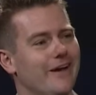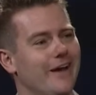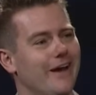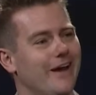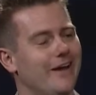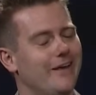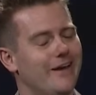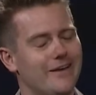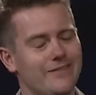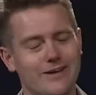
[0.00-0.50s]

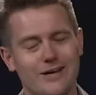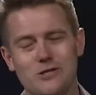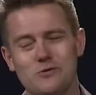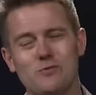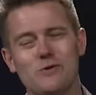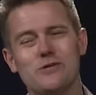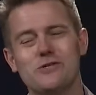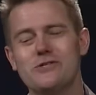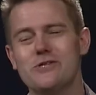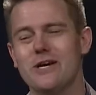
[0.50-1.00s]
And, that's
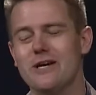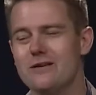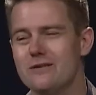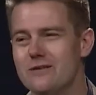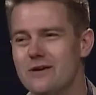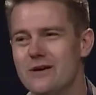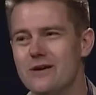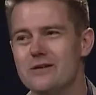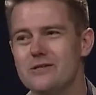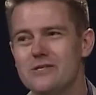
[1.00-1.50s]
what Satan
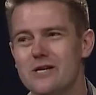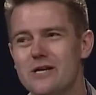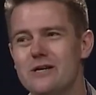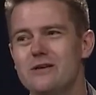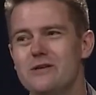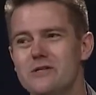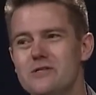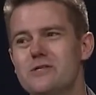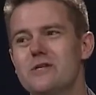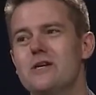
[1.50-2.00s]
does. He
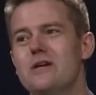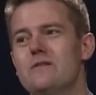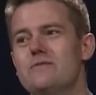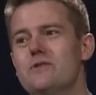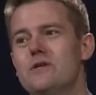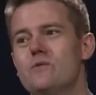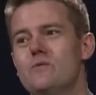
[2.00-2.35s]
deceives.